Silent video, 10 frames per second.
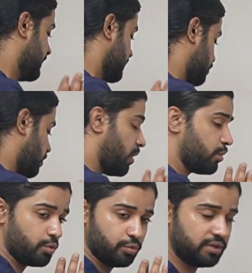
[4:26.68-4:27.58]
So how to
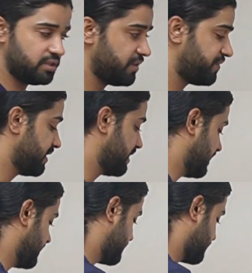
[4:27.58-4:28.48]
do this shifting
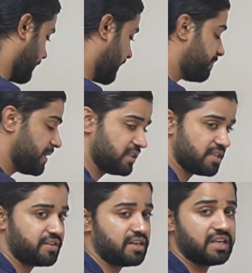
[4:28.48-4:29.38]
dullness? If patient is
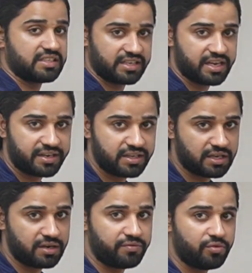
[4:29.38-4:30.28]
having any ascites,
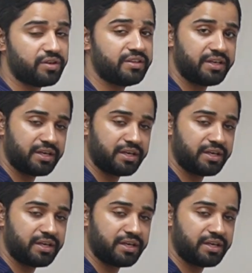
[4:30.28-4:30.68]
any fluid in the